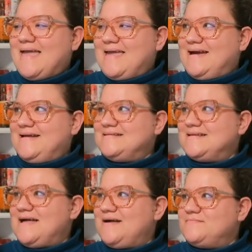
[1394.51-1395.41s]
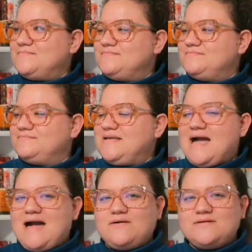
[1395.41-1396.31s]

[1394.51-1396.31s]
And yeah, I